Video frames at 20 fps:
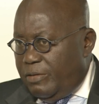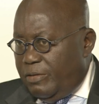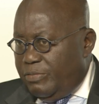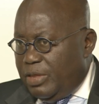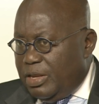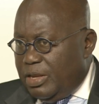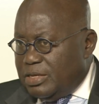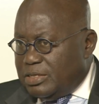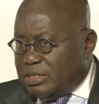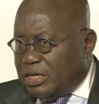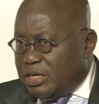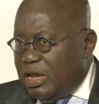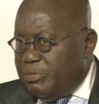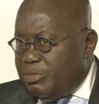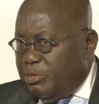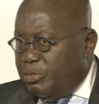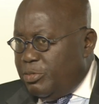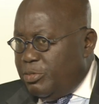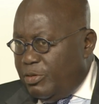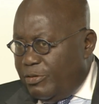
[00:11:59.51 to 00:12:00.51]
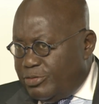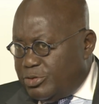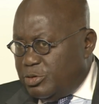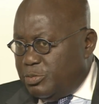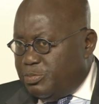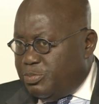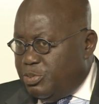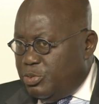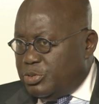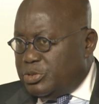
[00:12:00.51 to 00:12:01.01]
that is capable of
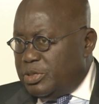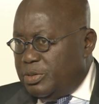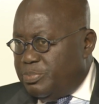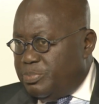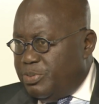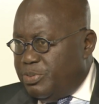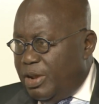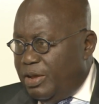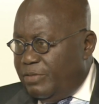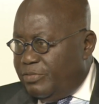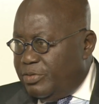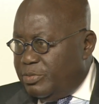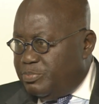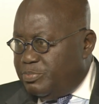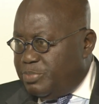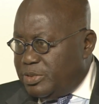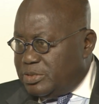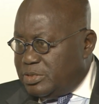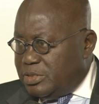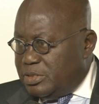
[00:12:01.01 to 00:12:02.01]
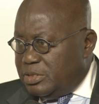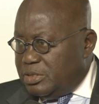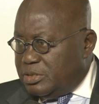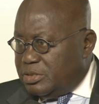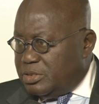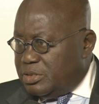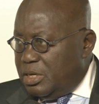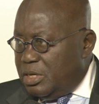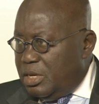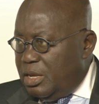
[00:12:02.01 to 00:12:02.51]
supporting private
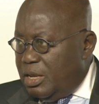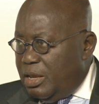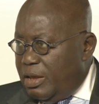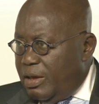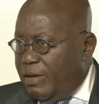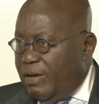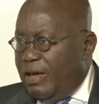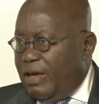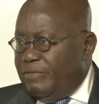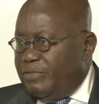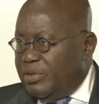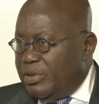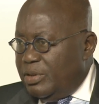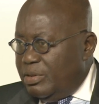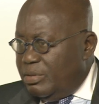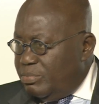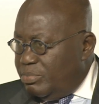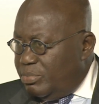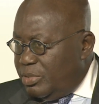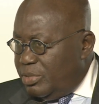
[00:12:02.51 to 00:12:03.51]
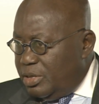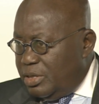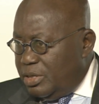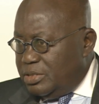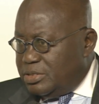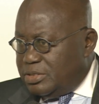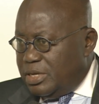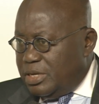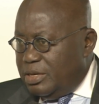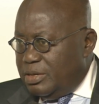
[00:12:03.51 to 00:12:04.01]
business, having a
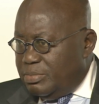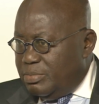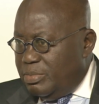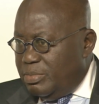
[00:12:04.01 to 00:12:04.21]
state